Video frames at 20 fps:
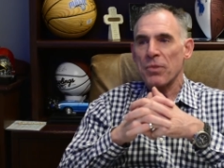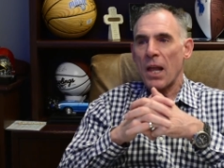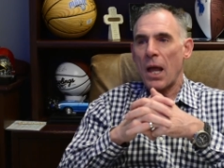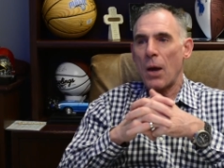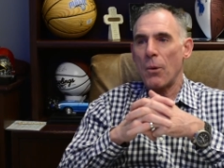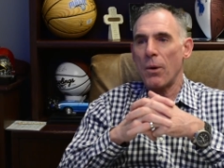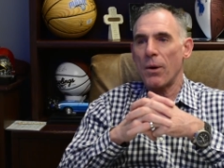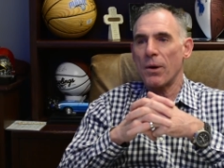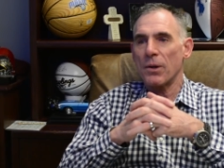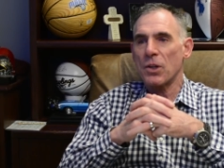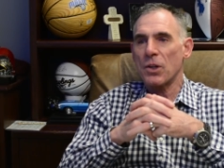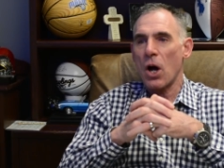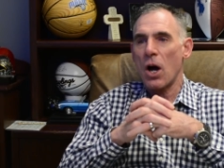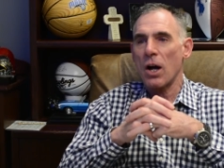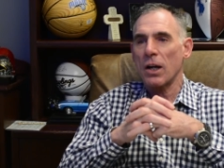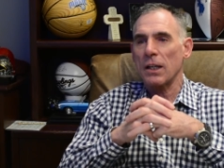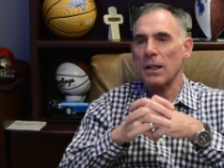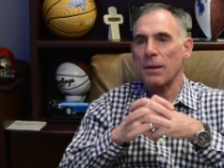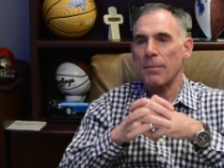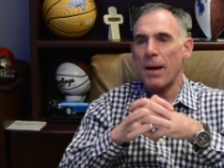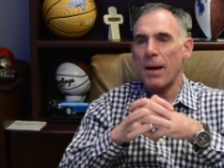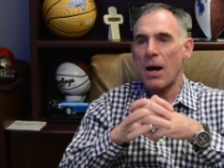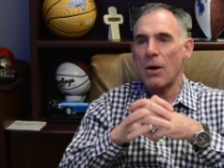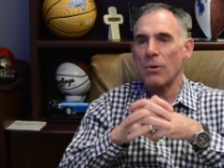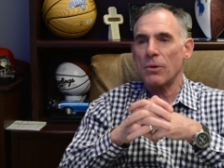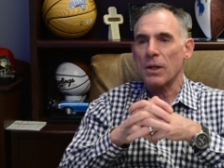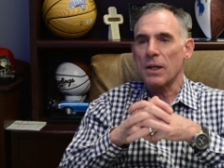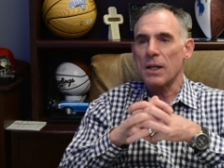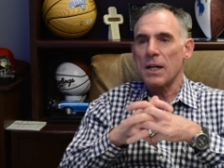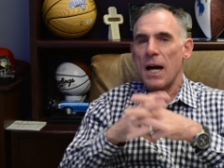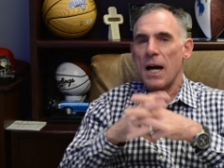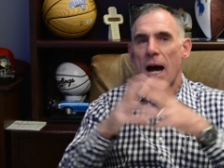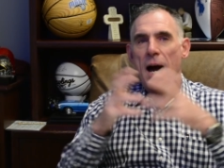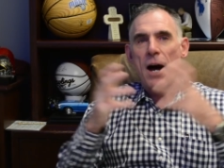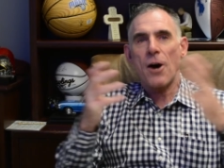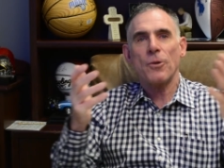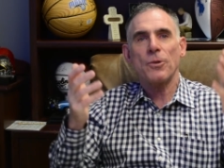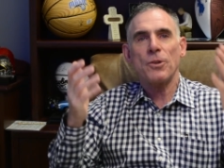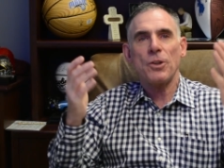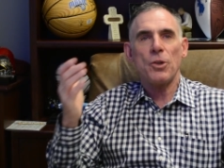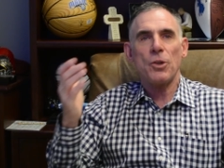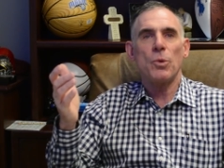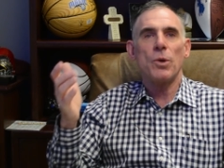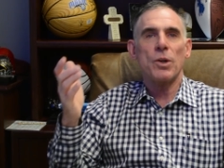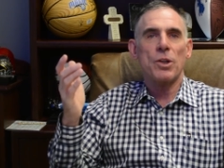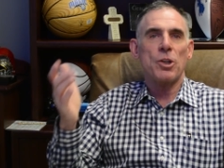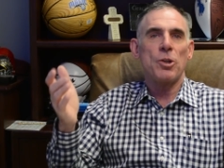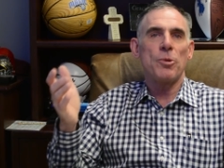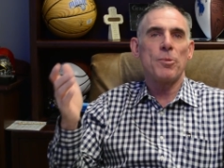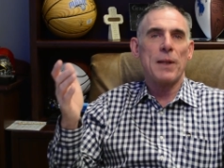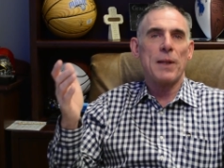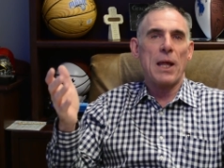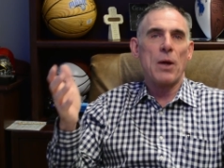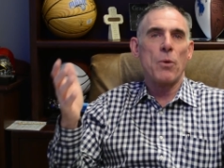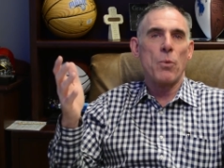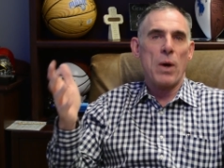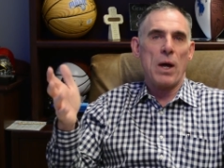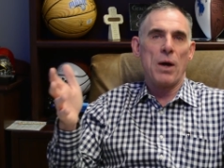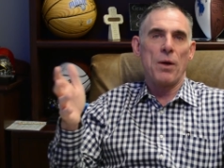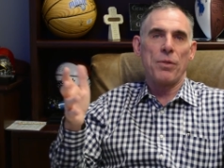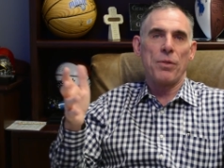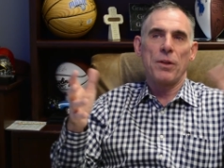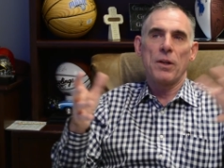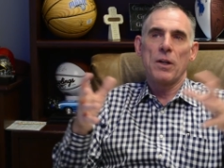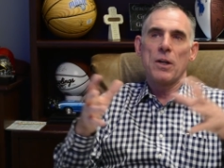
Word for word: and we were talking about how do you accumulate wealth?